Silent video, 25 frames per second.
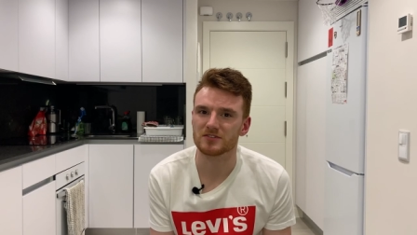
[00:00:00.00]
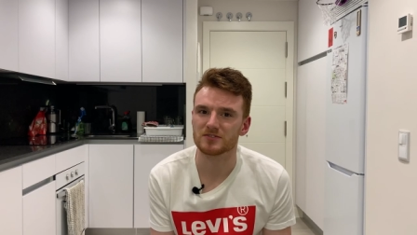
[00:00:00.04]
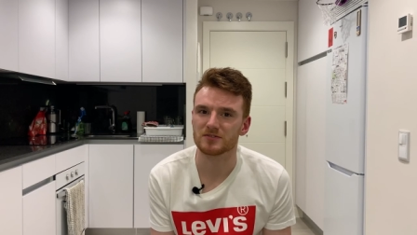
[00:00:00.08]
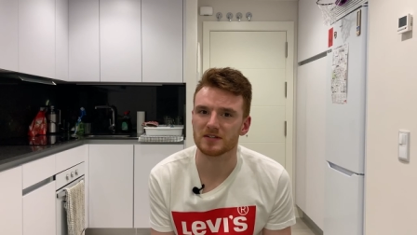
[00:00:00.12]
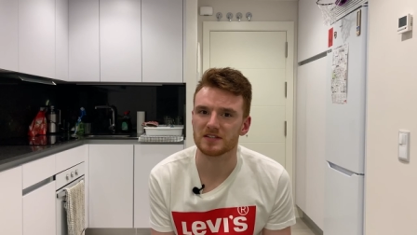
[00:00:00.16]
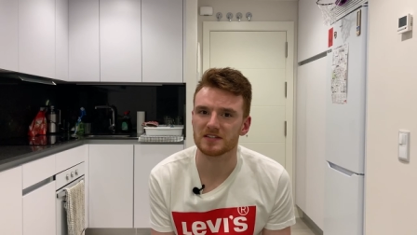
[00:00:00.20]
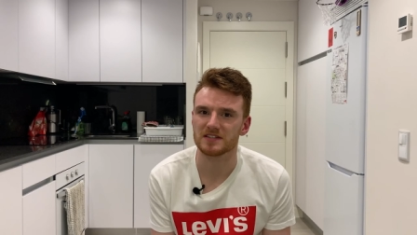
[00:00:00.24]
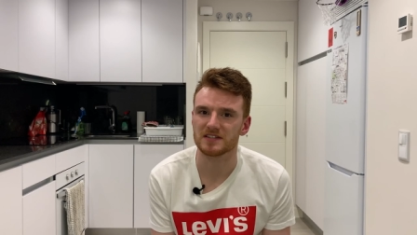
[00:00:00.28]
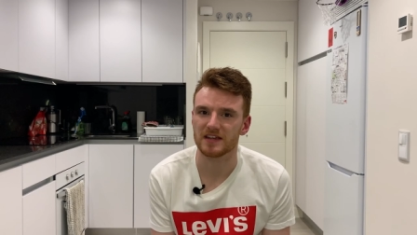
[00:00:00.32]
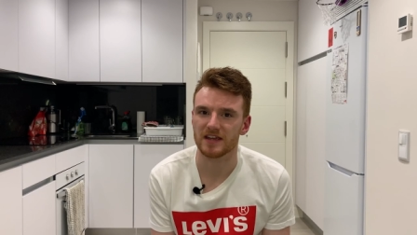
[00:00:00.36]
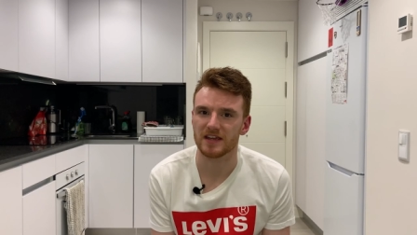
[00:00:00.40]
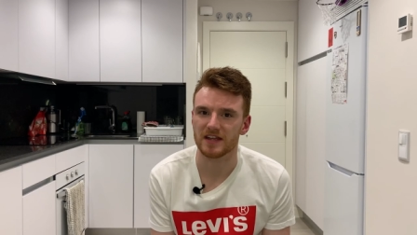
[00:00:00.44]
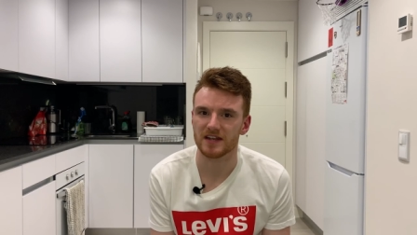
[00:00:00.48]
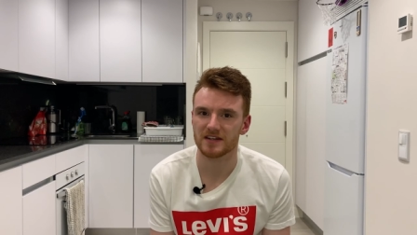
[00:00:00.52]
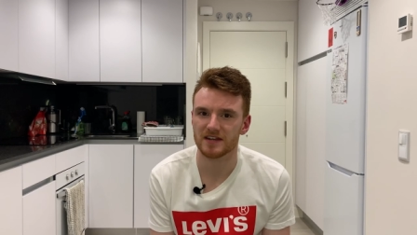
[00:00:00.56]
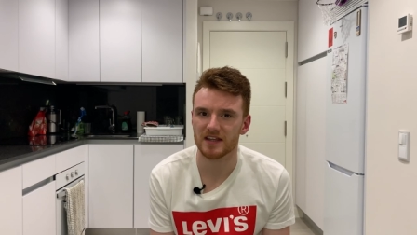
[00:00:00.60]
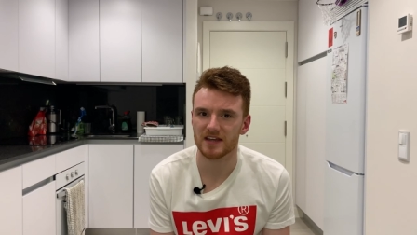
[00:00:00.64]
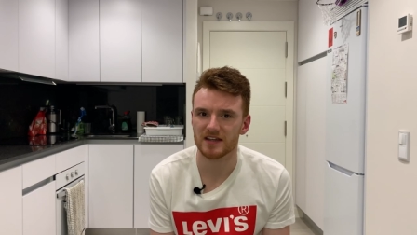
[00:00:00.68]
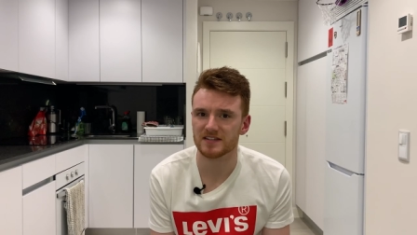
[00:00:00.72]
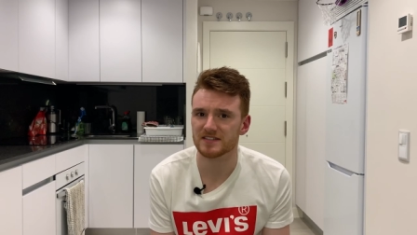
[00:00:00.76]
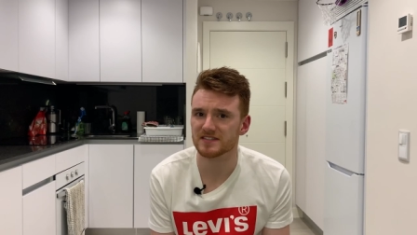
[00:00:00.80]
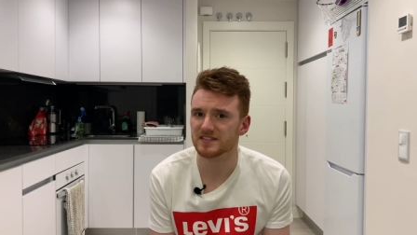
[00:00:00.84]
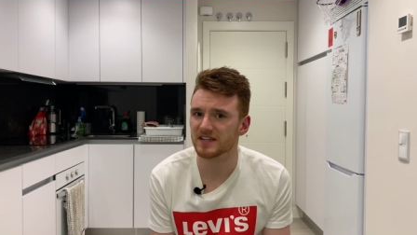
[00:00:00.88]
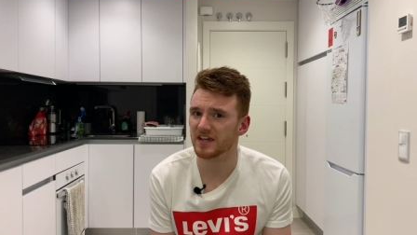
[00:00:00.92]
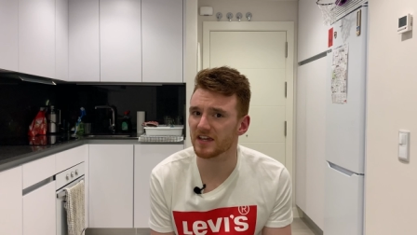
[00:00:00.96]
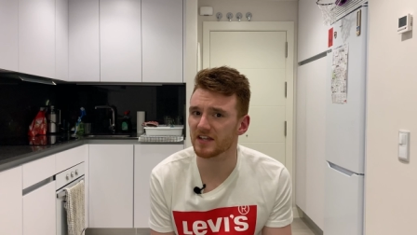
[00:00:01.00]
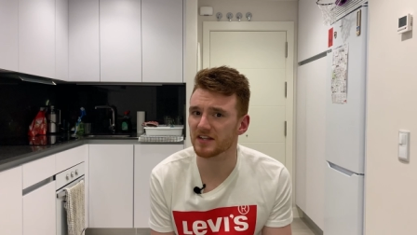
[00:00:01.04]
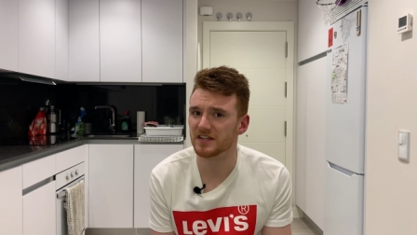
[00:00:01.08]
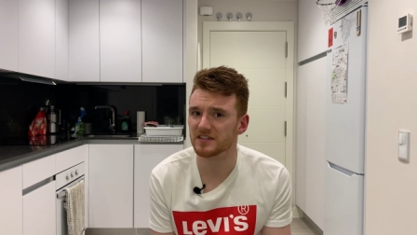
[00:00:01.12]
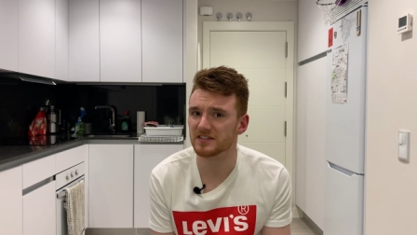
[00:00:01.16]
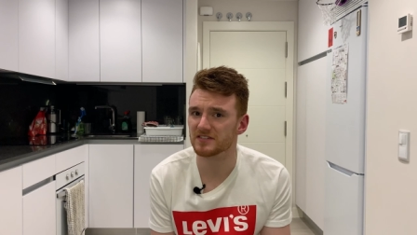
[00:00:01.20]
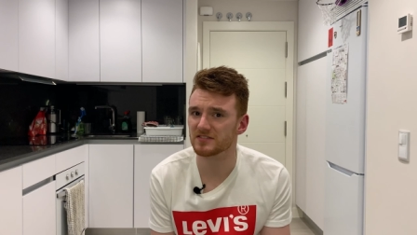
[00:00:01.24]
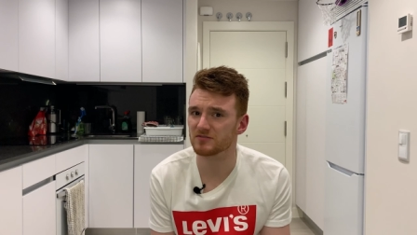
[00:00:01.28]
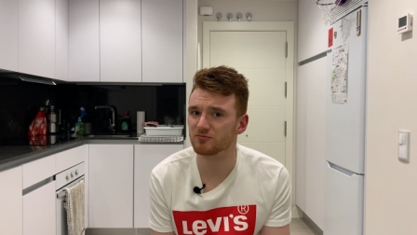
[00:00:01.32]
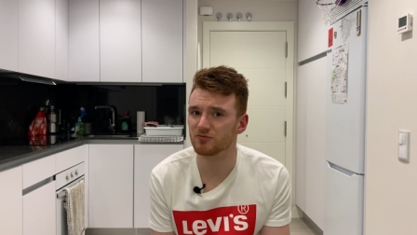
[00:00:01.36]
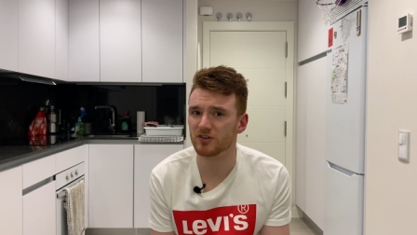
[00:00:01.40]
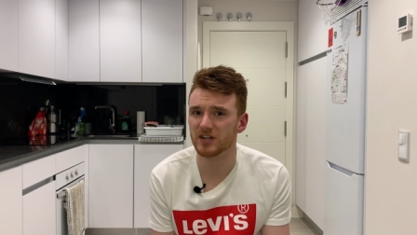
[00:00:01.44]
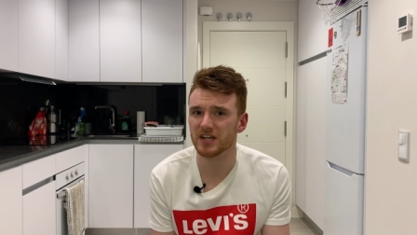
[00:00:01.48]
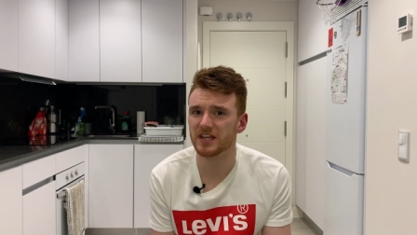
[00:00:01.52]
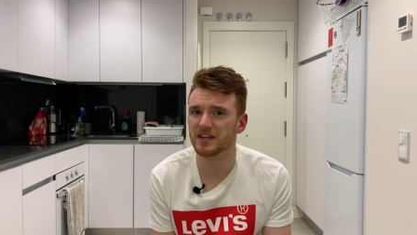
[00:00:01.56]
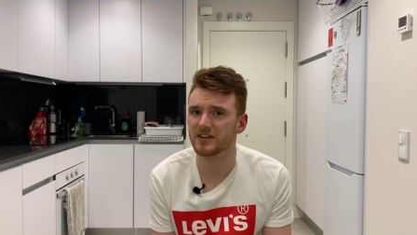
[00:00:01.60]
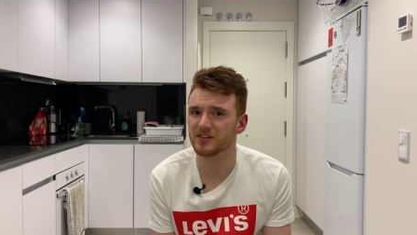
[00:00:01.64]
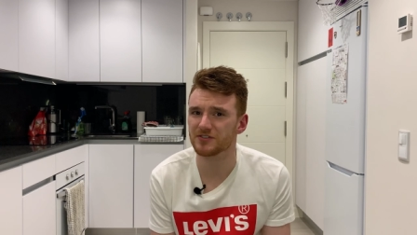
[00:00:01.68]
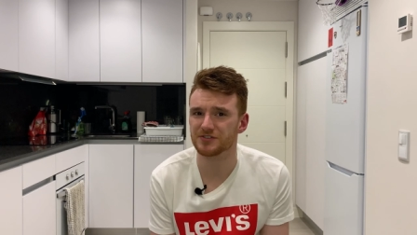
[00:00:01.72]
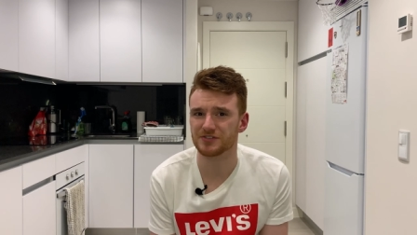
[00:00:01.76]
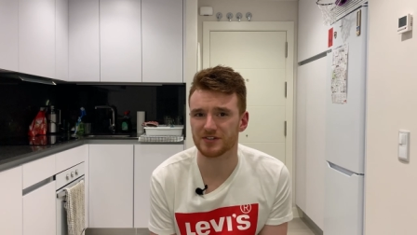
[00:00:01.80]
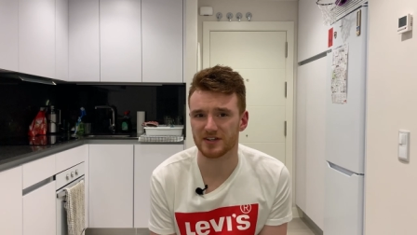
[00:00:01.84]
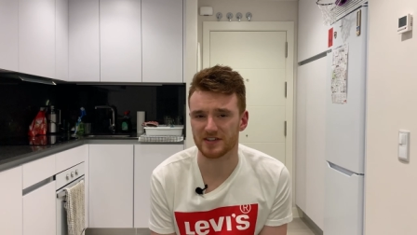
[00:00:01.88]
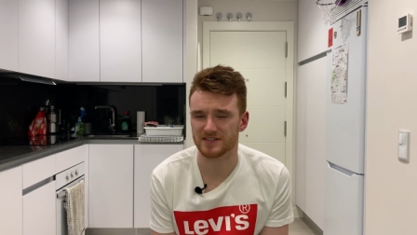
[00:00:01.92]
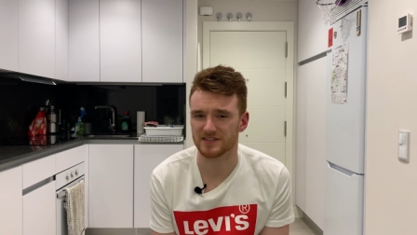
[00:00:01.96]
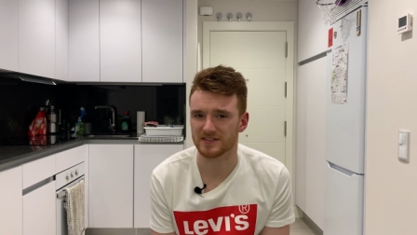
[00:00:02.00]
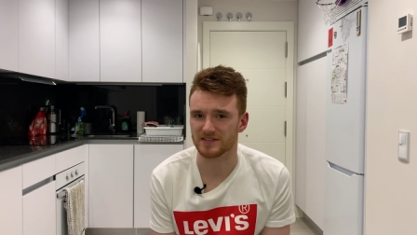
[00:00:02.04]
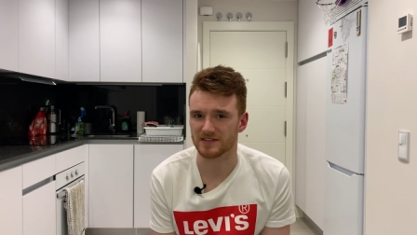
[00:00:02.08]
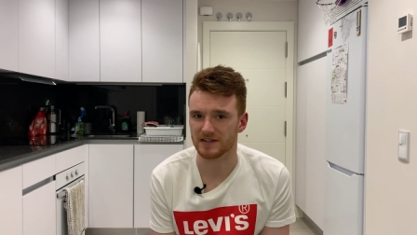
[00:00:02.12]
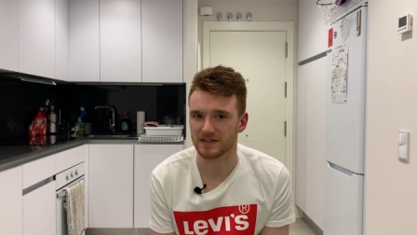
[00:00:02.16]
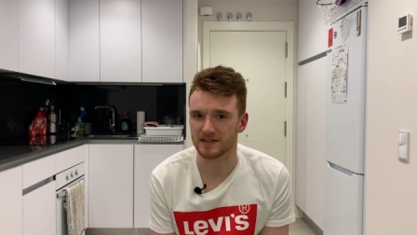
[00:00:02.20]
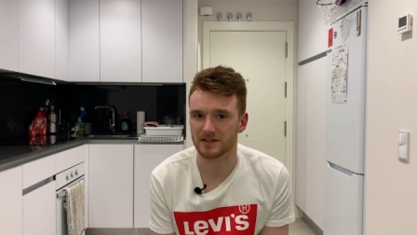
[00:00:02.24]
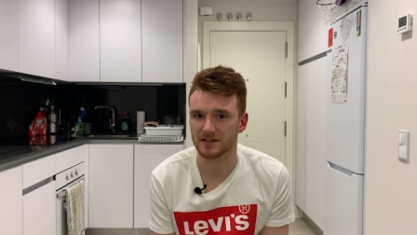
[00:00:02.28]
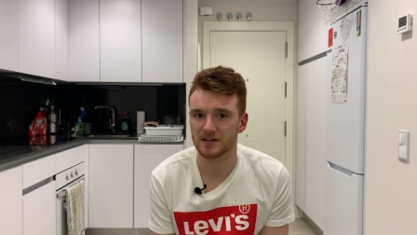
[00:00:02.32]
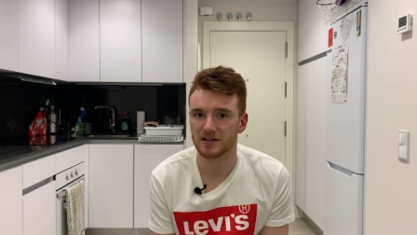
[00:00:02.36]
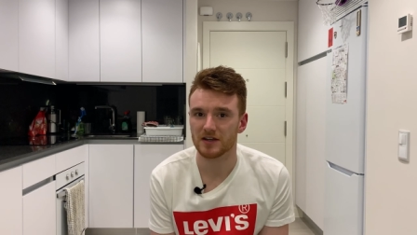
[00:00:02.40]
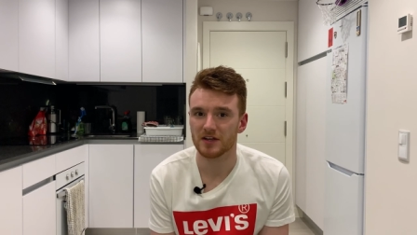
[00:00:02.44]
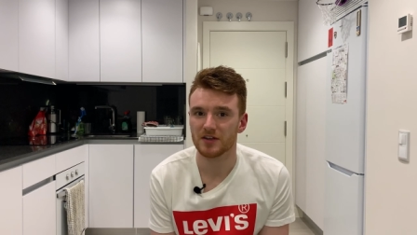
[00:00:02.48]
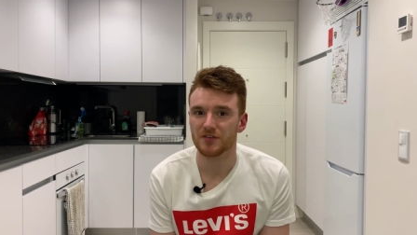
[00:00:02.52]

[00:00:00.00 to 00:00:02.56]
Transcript: 20 index, it's really interesting.